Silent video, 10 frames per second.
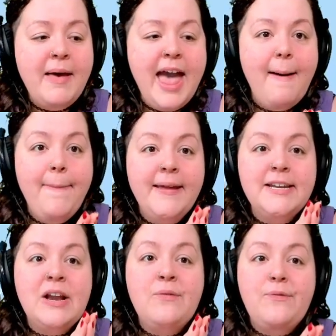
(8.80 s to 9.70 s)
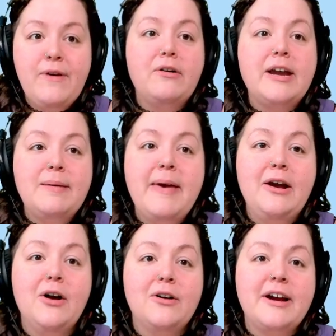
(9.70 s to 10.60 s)
happened in a very big
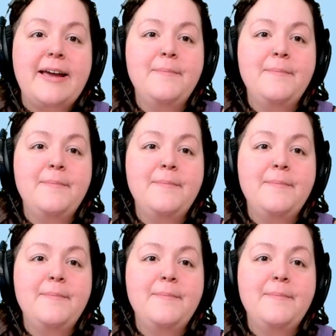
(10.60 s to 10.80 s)
hurry.